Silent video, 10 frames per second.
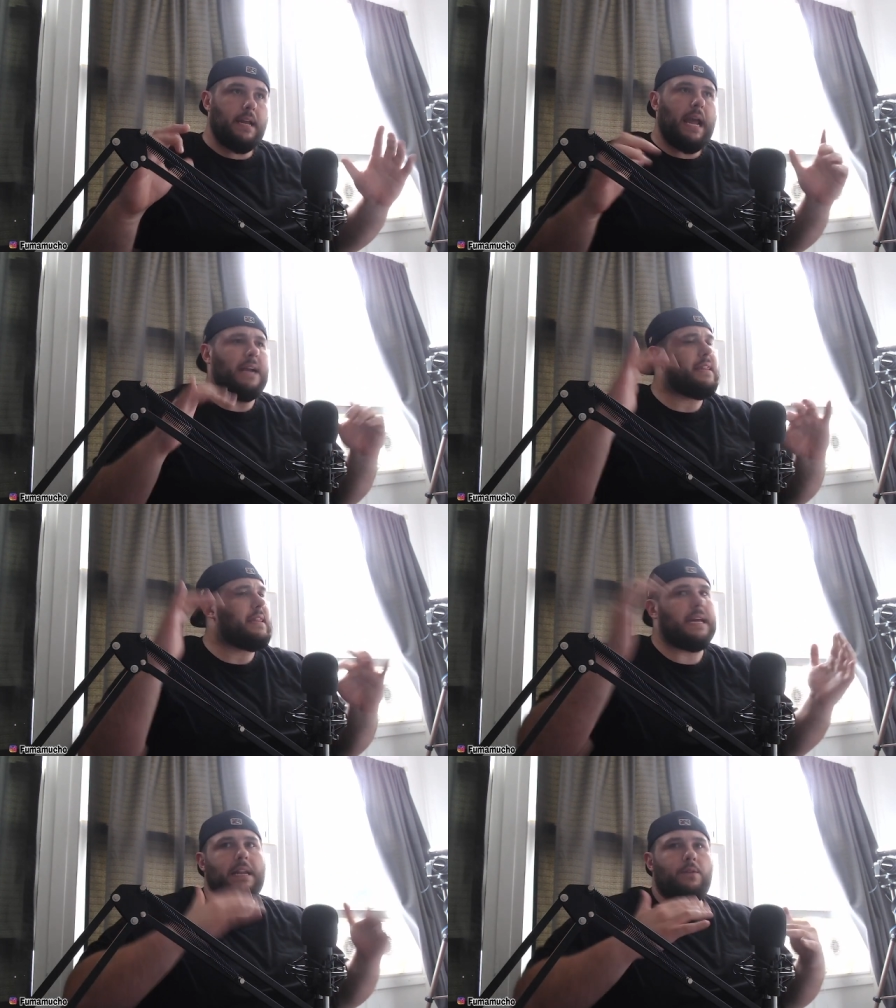And
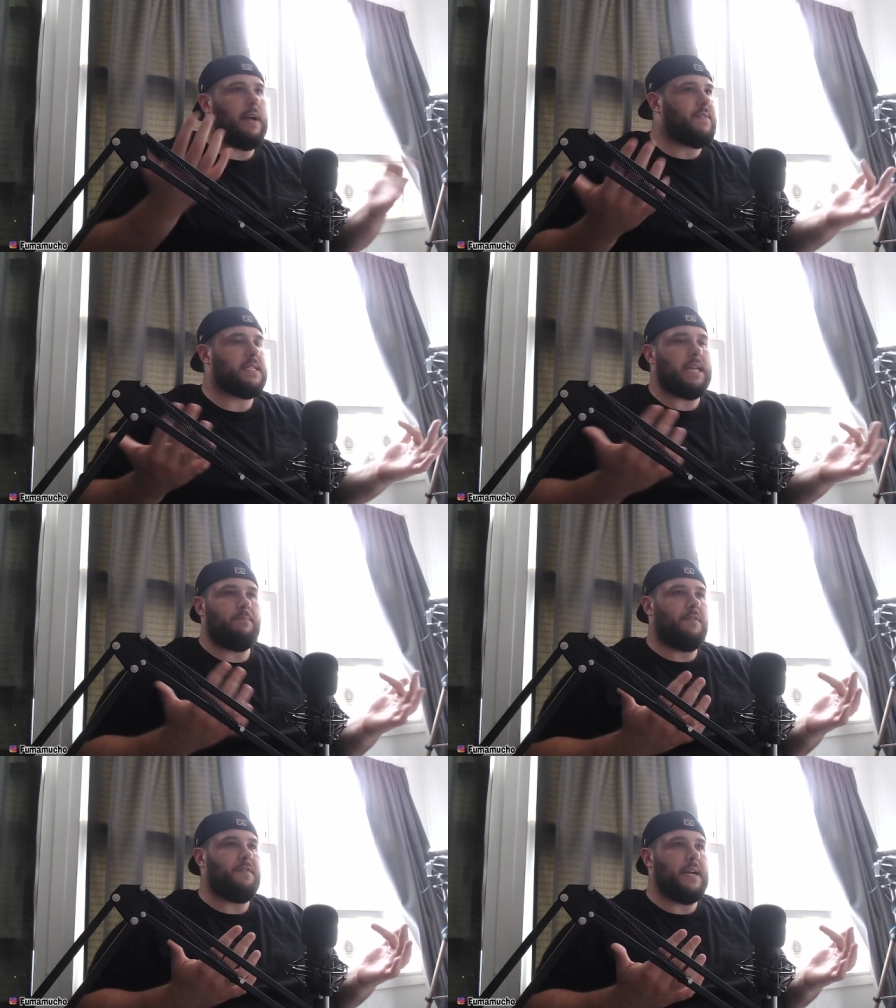thinking it would have the same
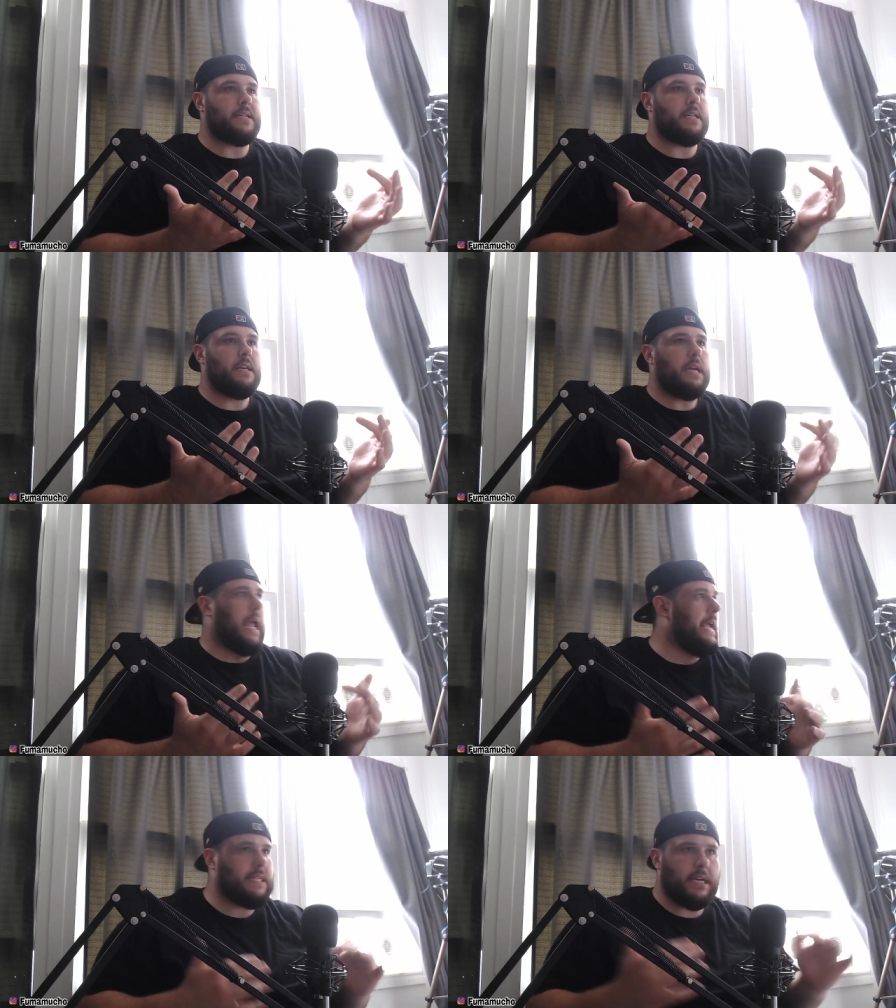effect.
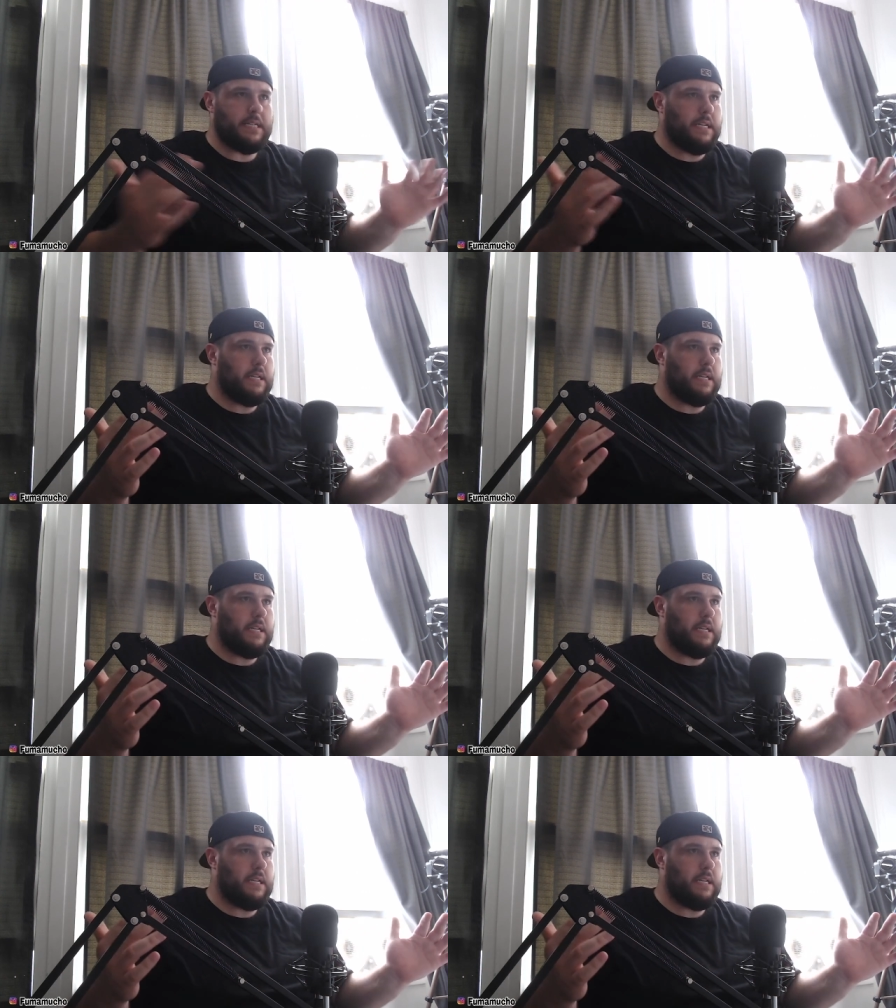It doesn't.